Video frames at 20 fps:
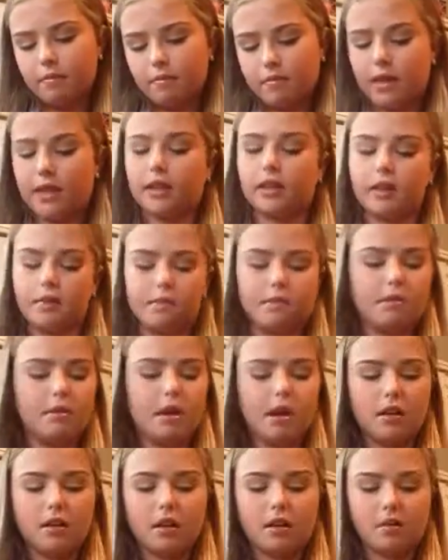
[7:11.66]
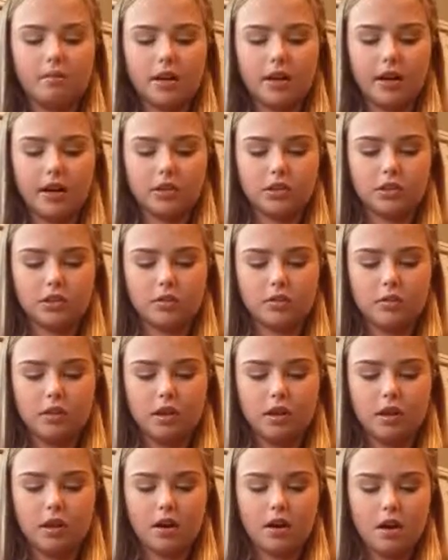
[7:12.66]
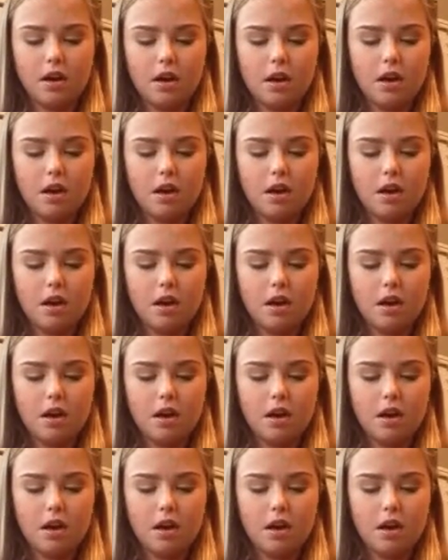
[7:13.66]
my lip color, my natural lip color.